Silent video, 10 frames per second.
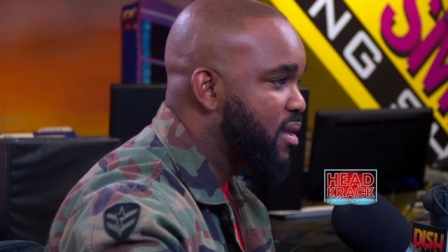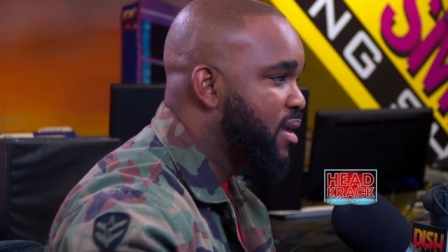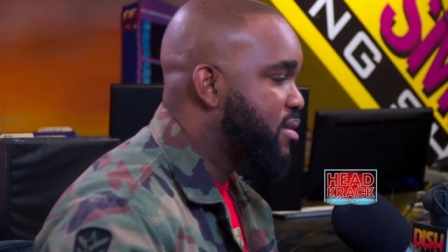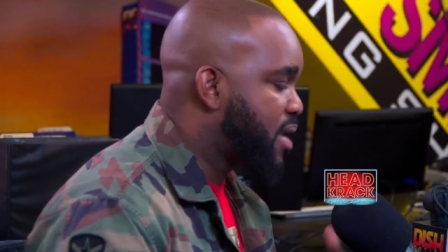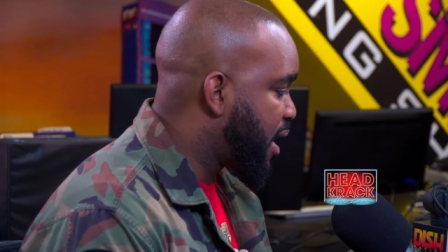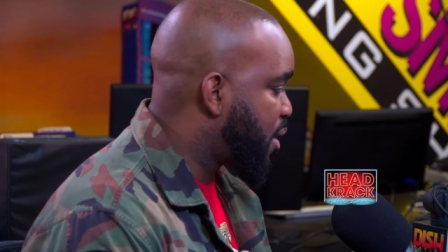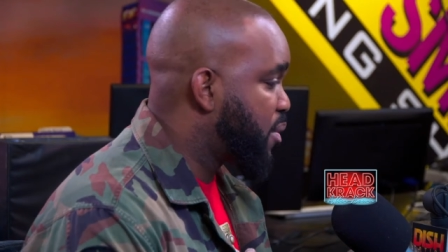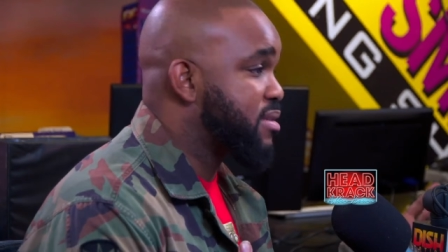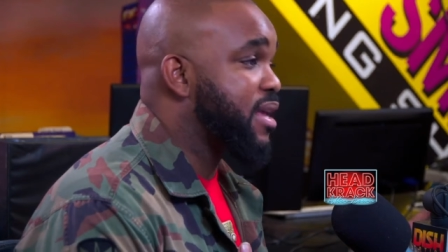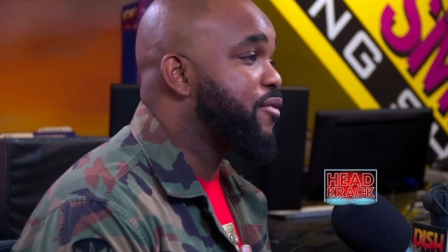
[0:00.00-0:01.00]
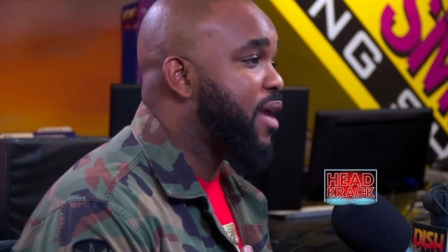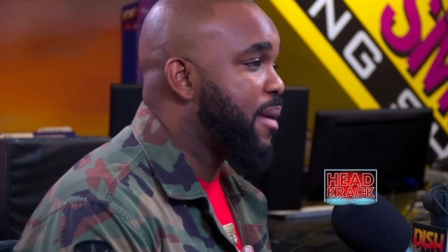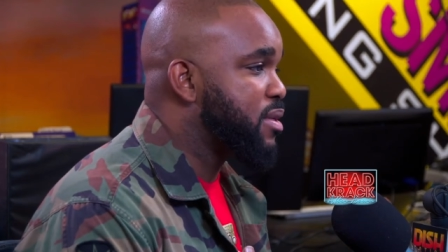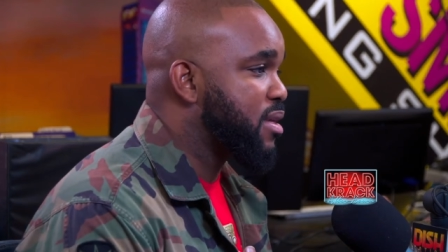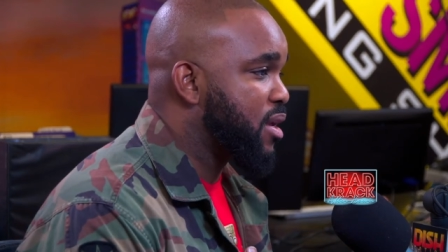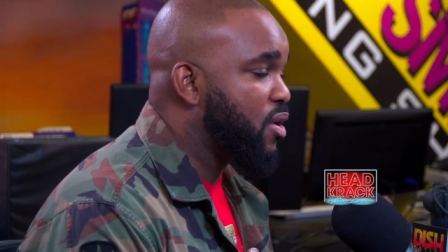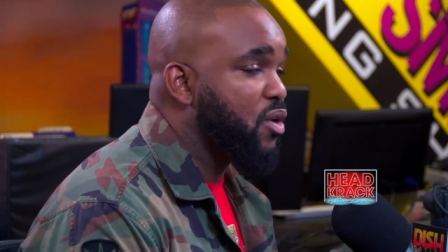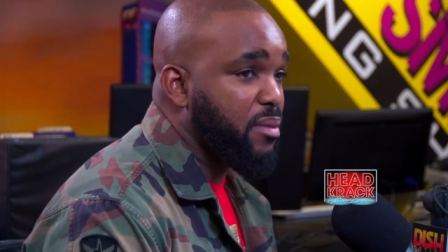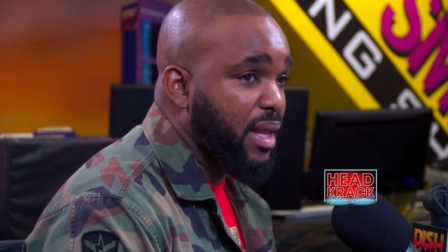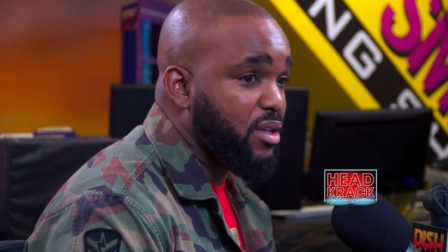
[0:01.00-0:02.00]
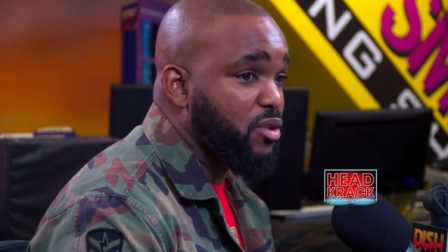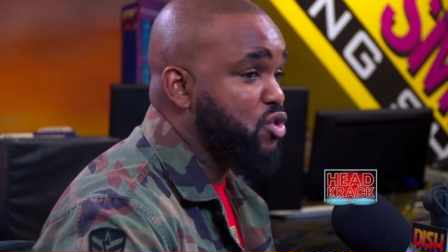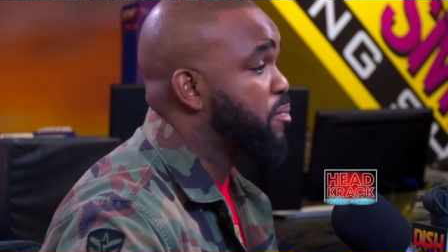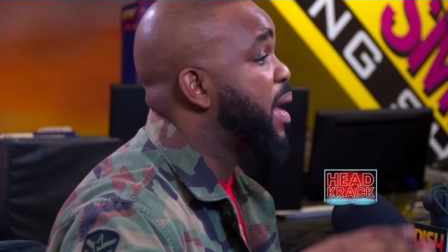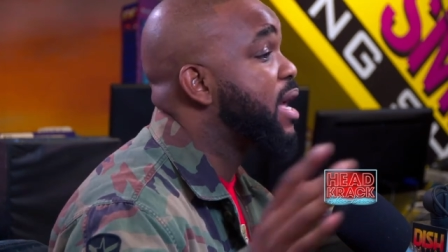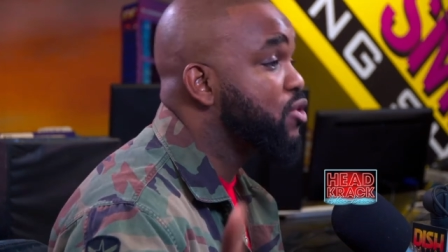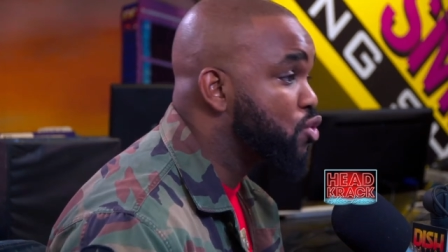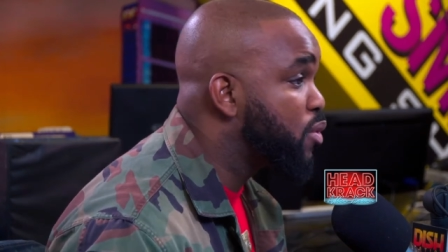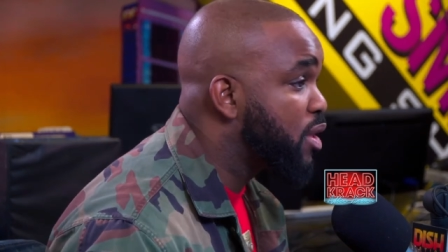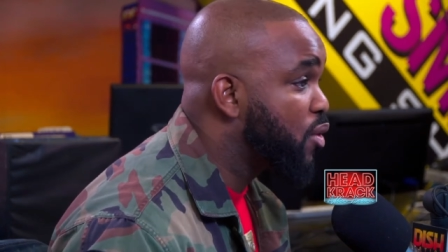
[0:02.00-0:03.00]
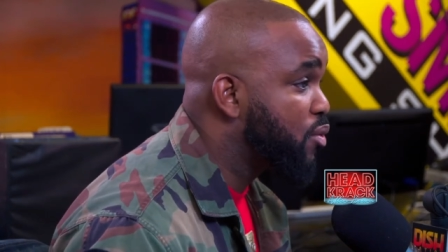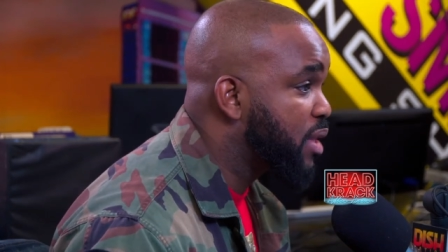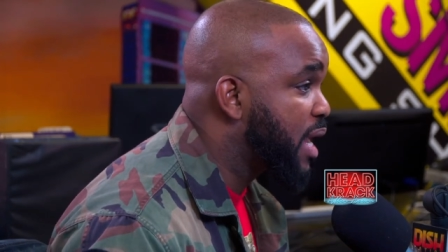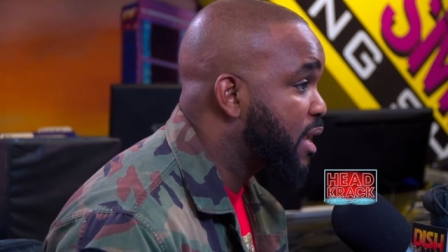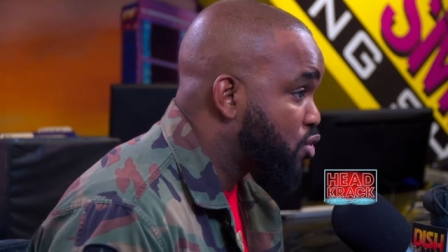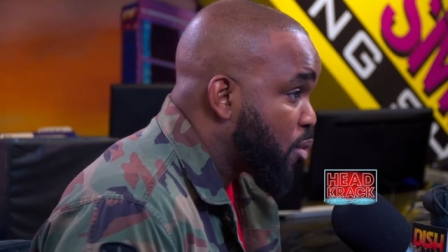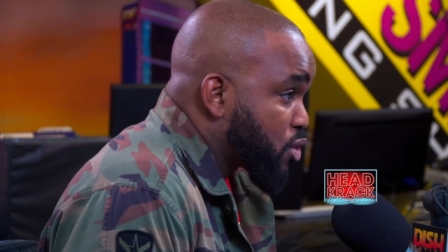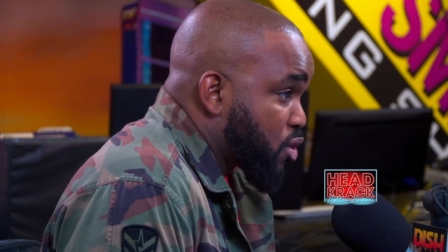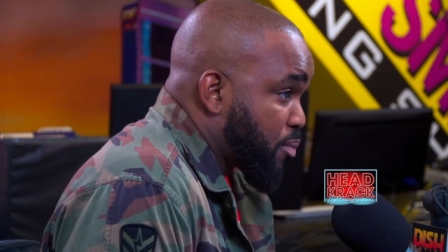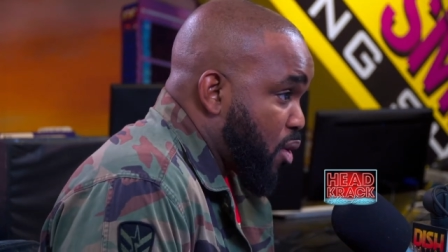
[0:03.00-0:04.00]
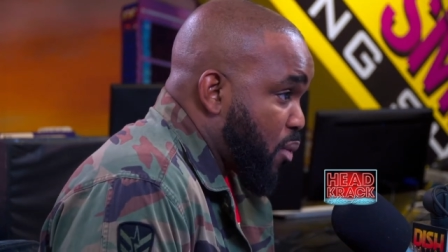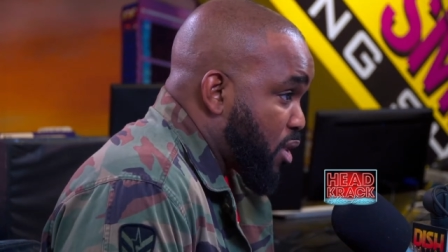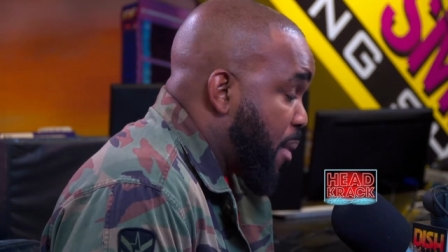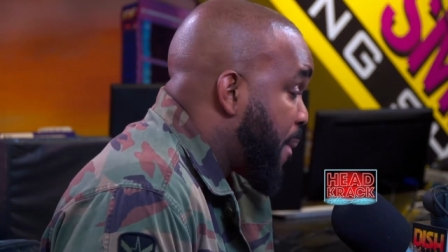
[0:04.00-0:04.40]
Right. It's kind of like when the South came into their own, like, you know, Japan's doing their own thing. It's almost to the point where they're